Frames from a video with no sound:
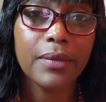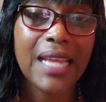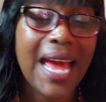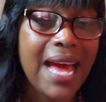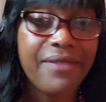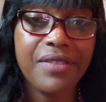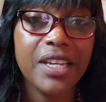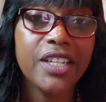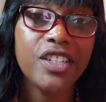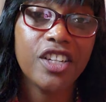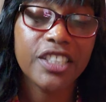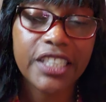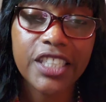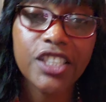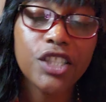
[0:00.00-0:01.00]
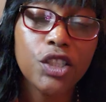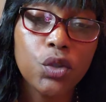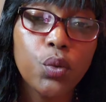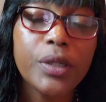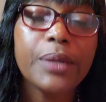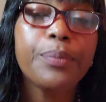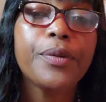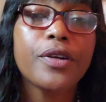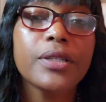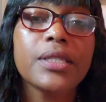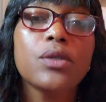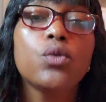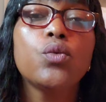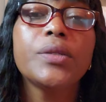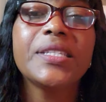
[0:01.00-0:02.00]
having nothing to do with a
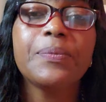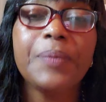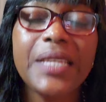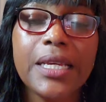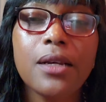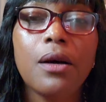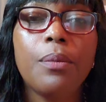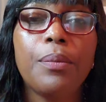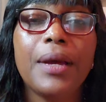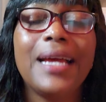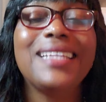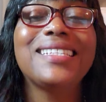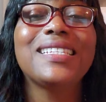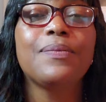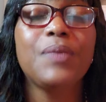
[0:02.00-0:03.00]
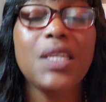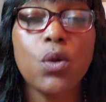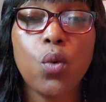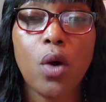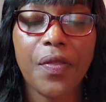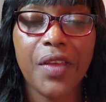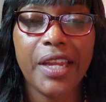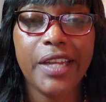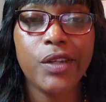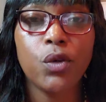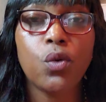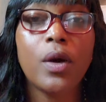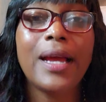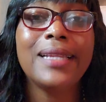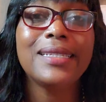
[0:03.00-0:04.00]
person who speak up and speak what they
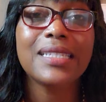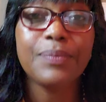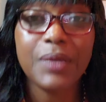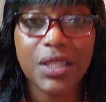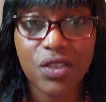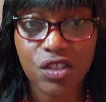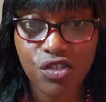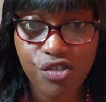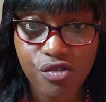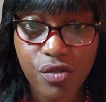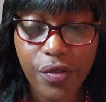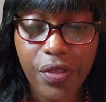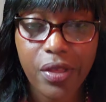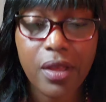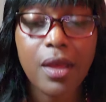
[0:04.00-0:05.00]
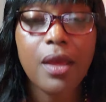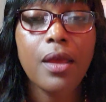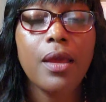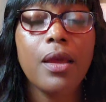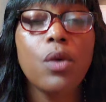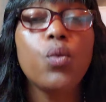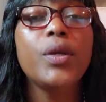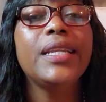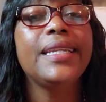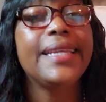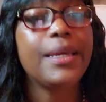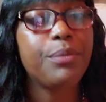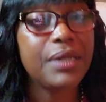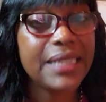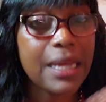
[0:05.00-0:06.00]
know and speak the truth. We
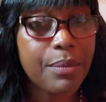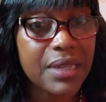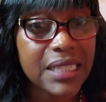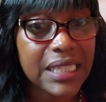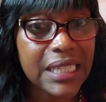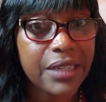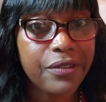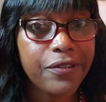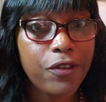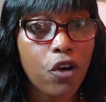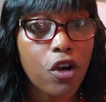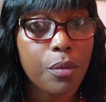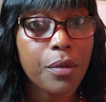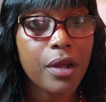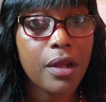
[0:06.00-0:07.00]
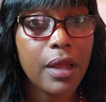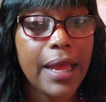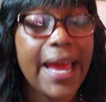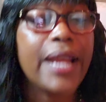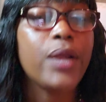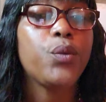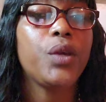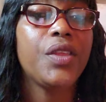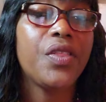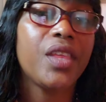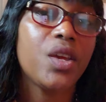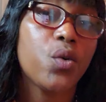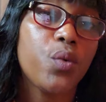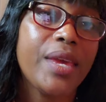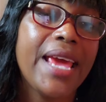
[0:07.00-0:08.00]
label them as informer and we
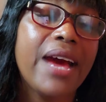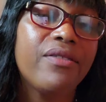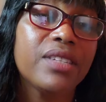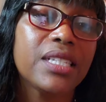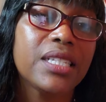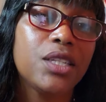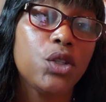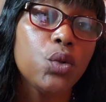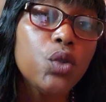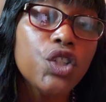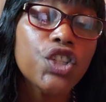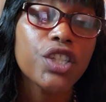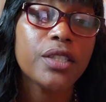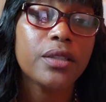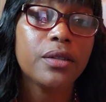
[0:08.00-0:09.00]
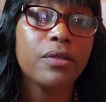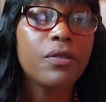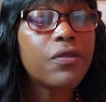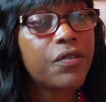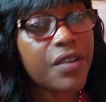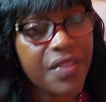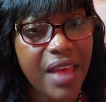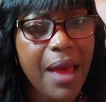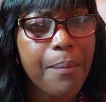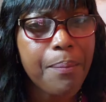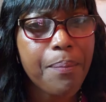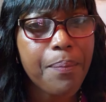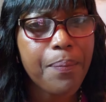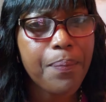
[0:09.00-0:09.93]
think we have a solution for them,